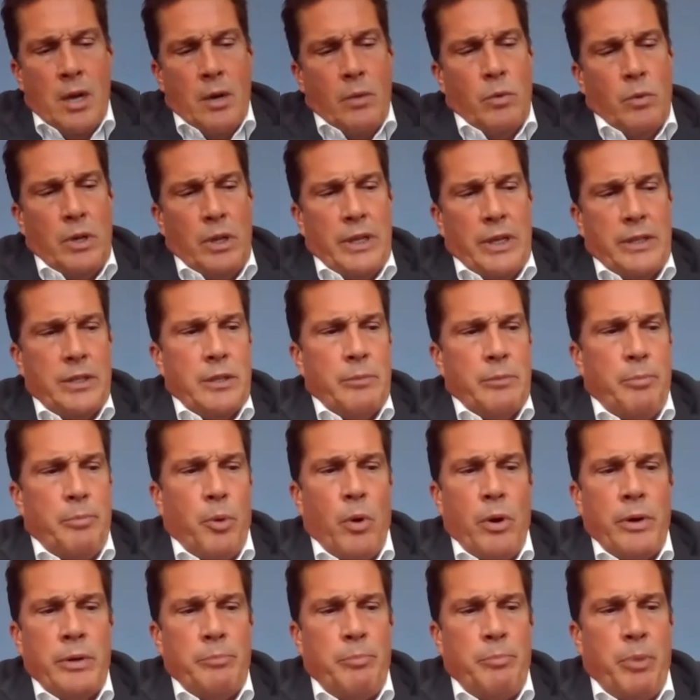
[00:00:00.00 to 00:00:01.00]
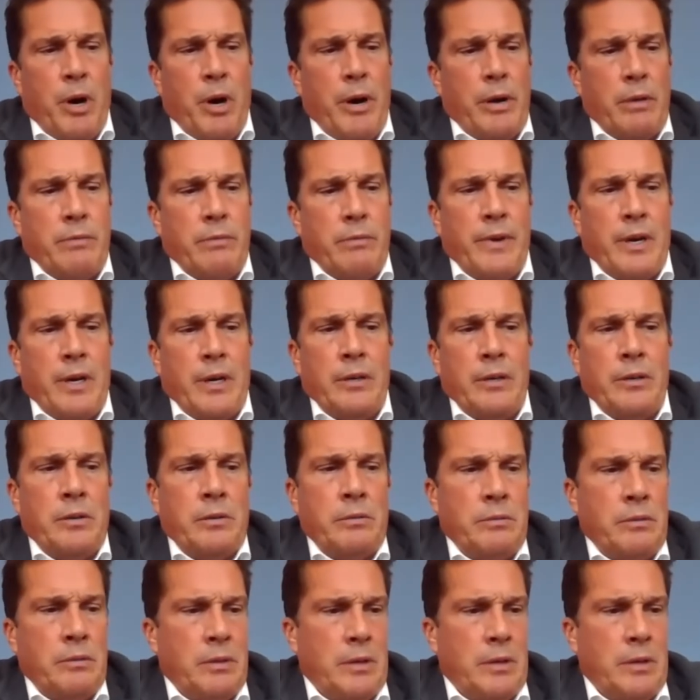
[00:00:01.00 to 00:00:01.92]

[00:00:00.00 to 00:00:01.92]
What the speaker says: Well, that's an important part of our